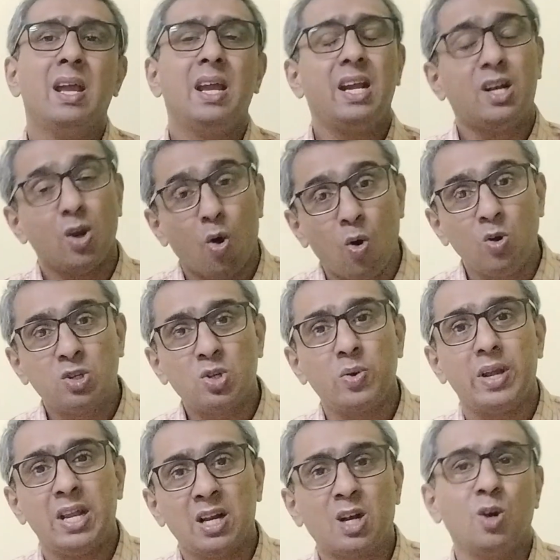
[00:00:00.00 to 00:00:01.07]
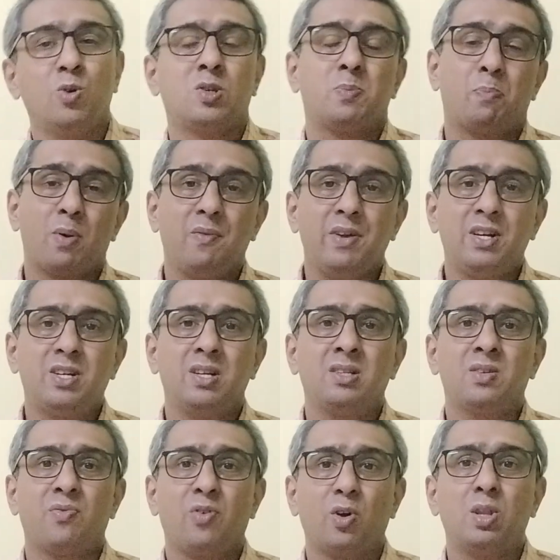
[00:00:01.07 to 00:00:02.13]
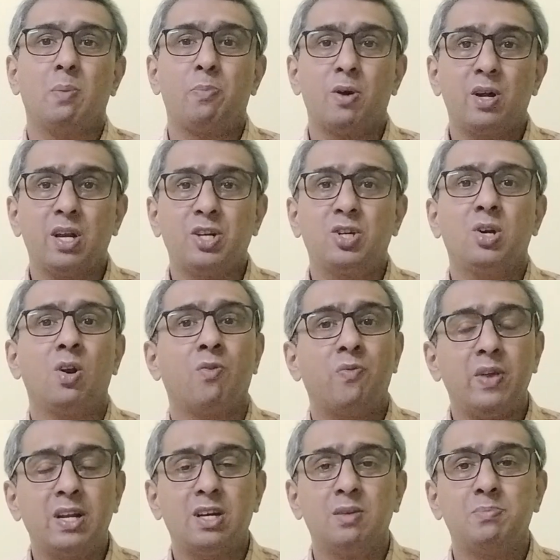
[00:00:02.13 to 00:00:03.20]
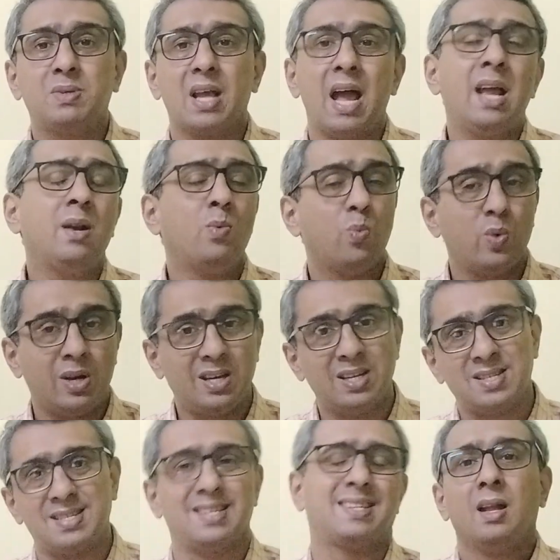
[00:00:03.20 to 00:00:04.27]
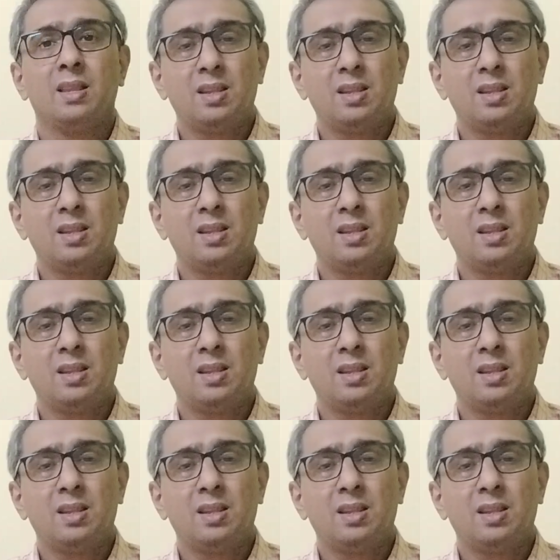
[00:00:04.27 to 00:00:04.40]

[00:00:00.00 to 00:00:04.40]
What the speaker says: It also includes provisions for the protection of victims and witnesses.